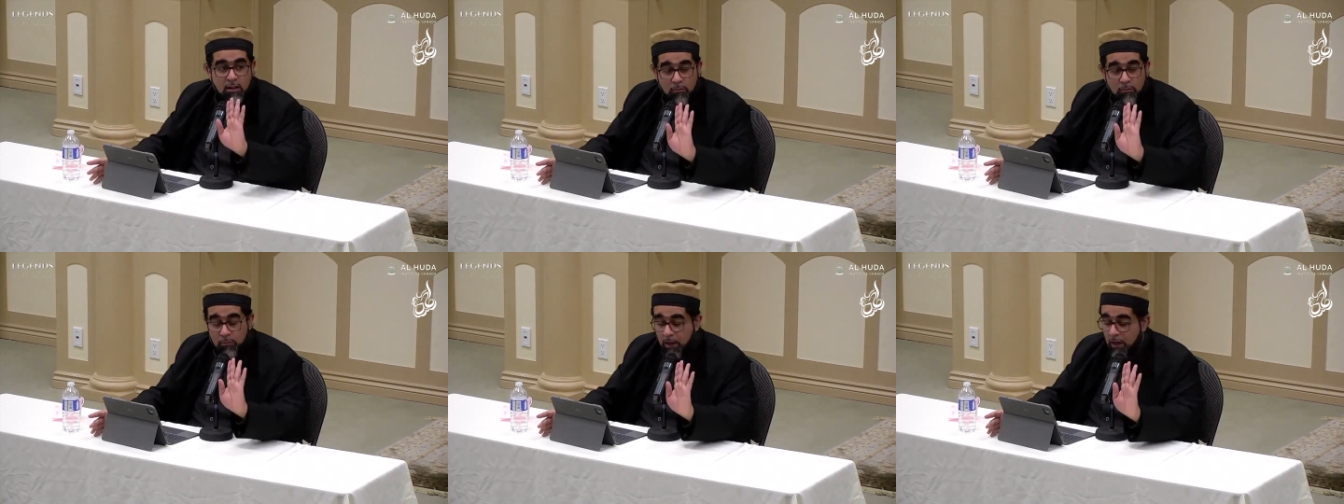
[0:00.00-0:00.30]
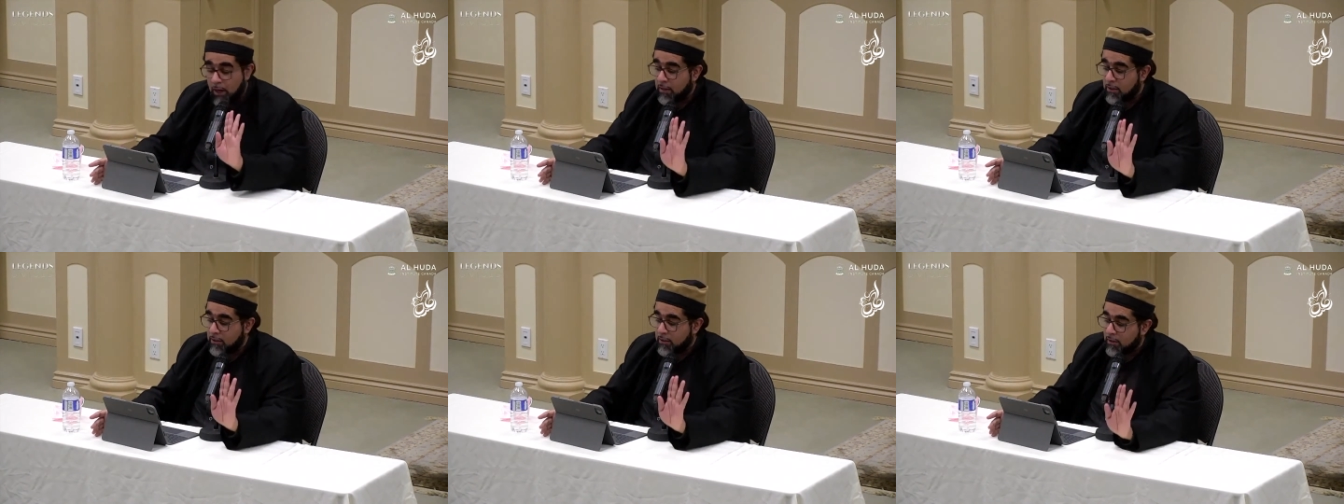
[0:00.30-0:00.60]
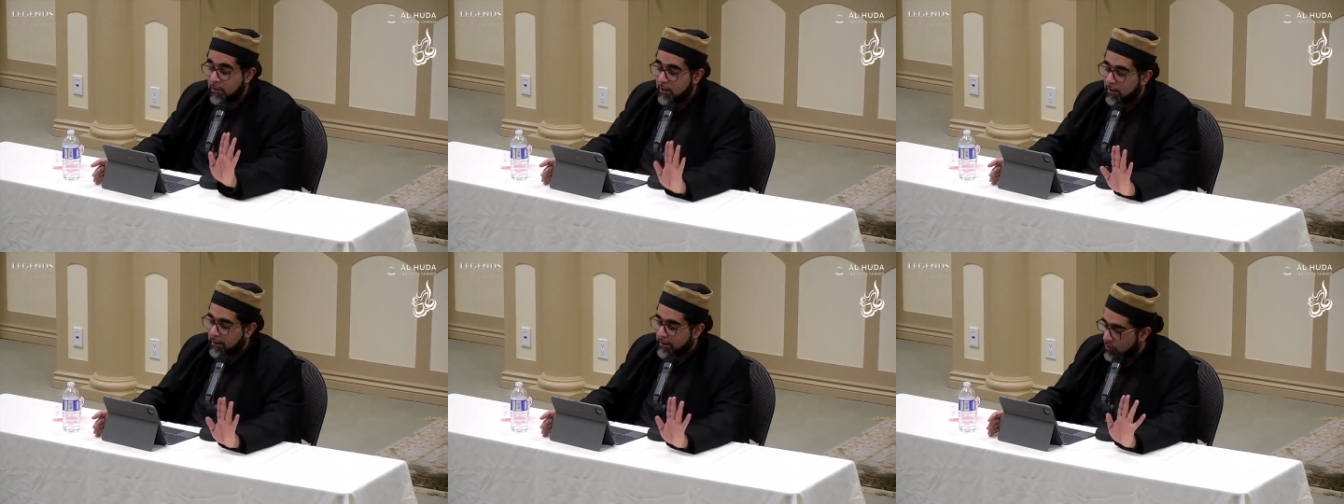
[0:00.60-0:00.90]

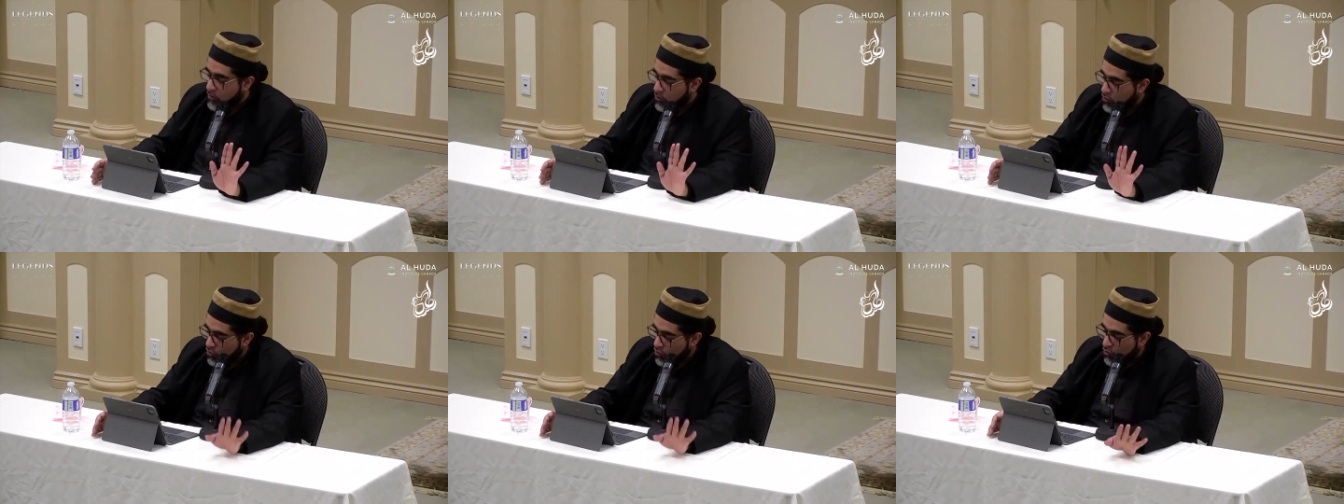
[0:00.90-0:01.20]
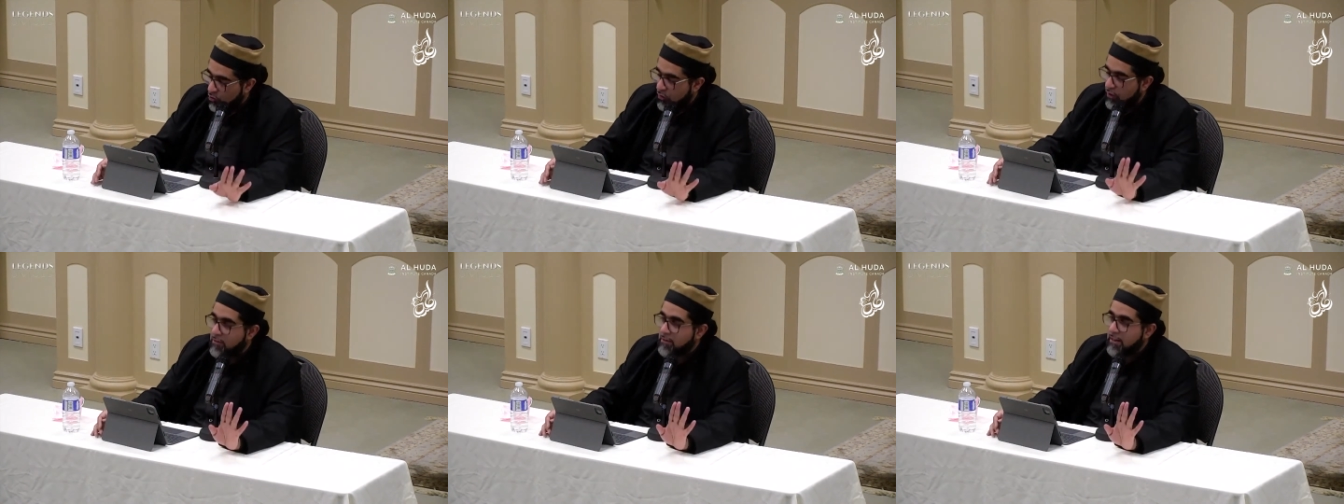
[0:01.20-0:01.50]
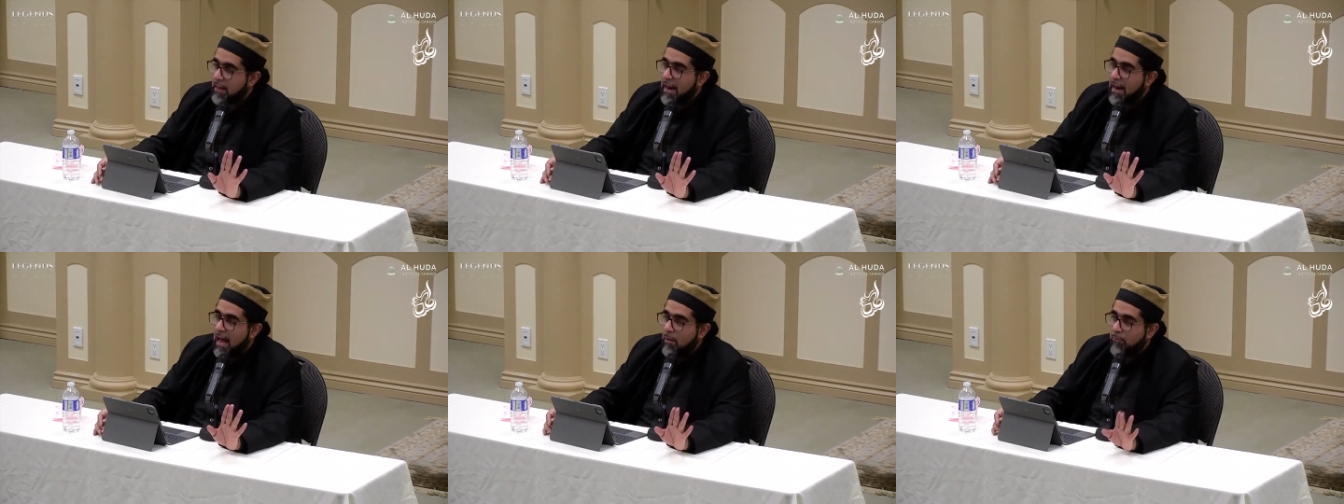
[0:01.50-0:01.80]
But as soon as
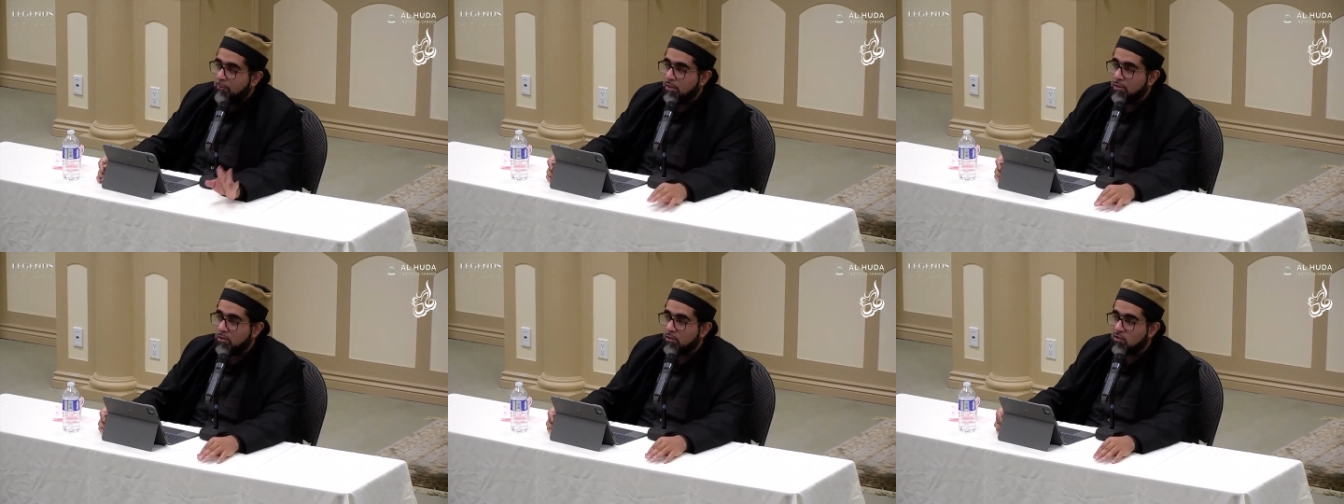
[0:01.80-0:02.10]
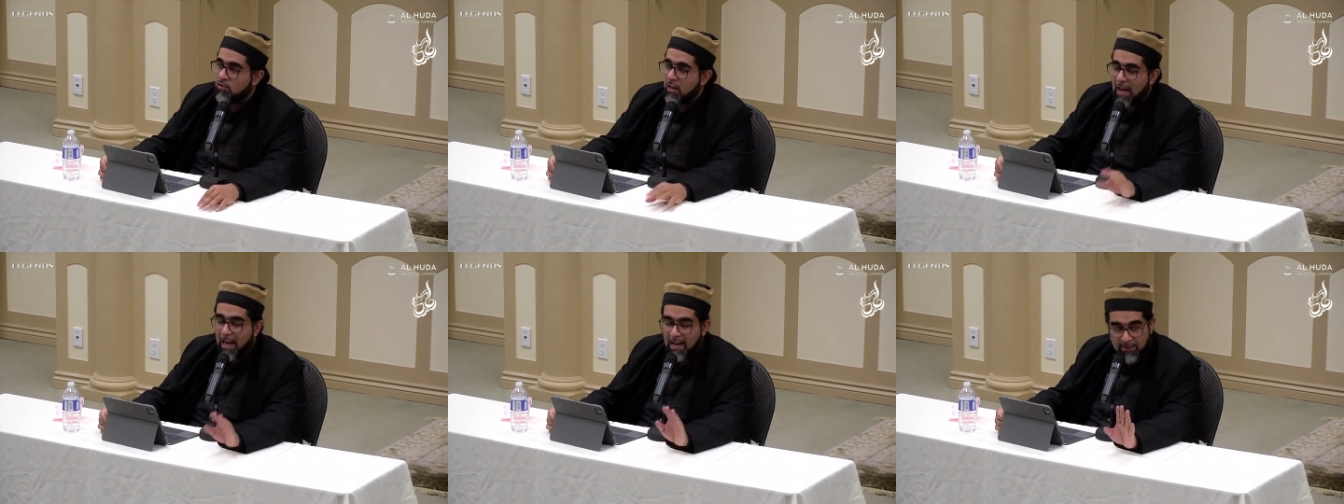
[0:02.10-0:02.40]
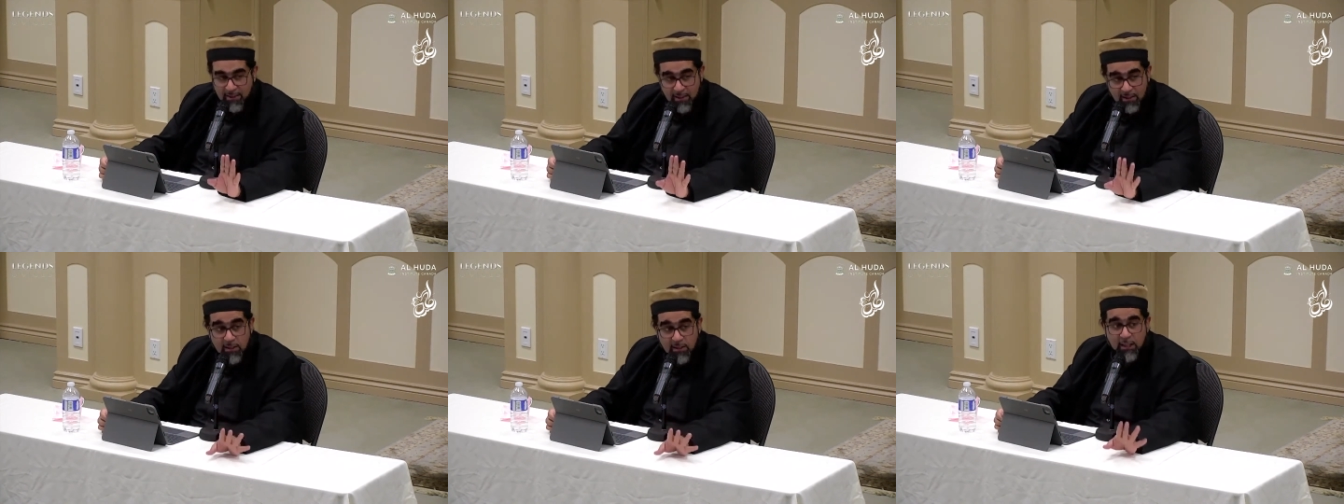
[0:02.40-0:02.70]
that happens,
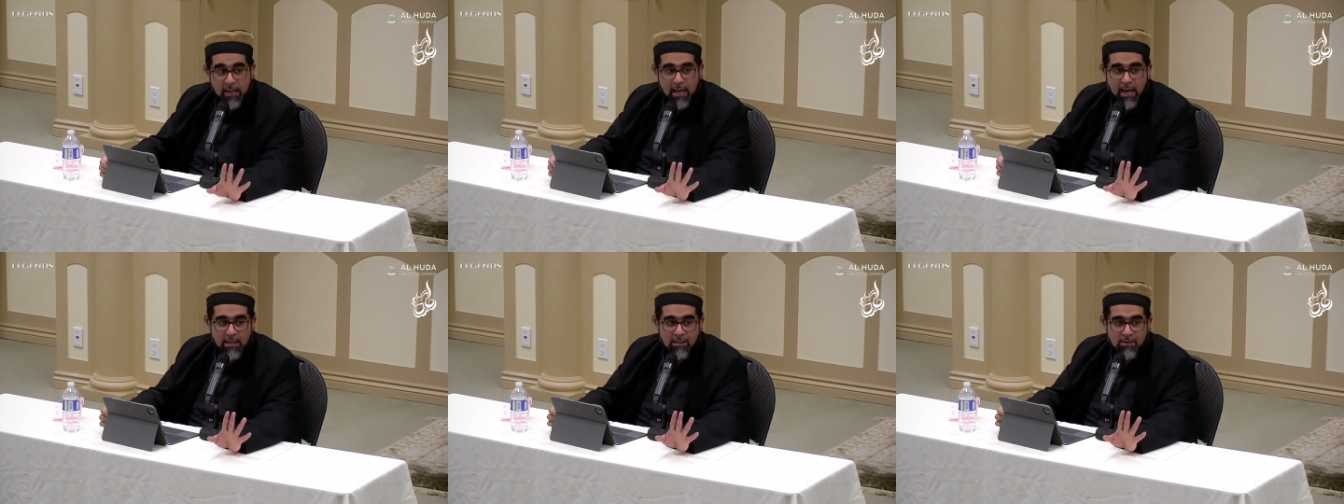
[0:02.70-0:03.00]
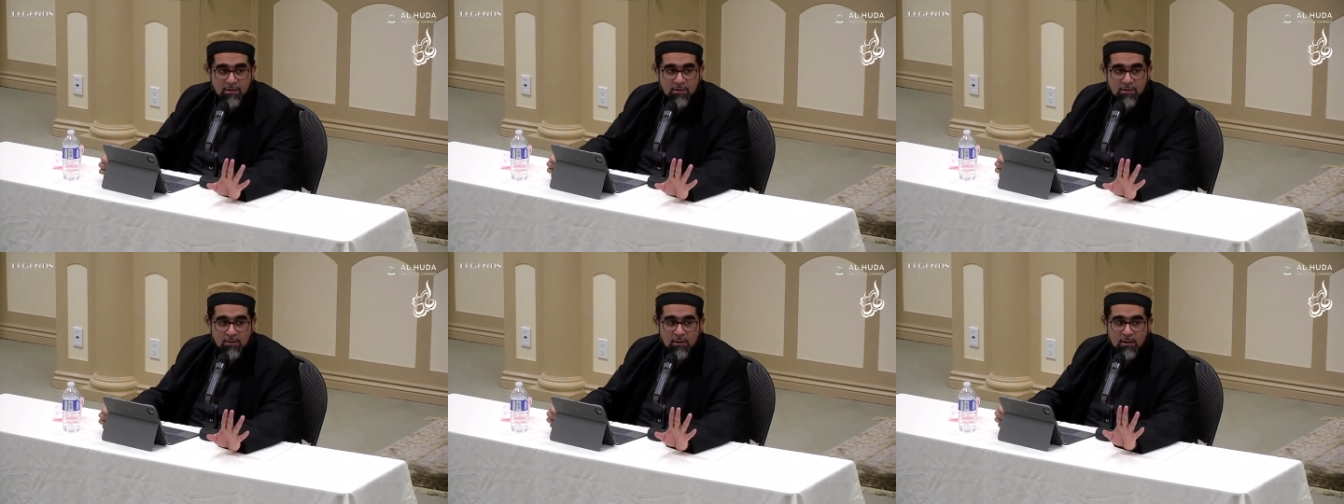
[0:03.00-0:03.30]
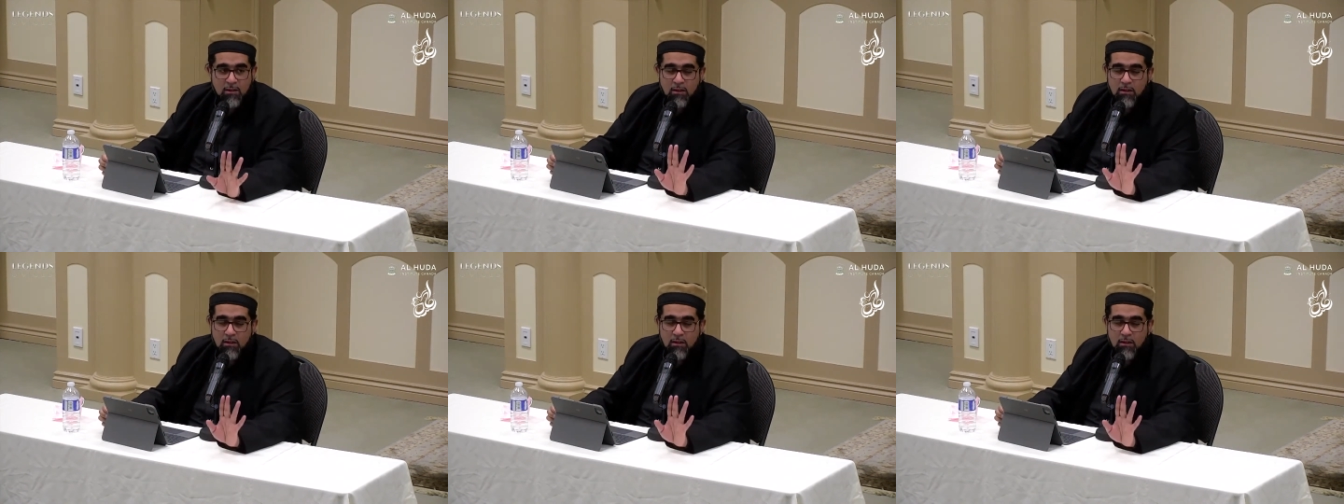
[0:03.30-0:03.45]
as is the case,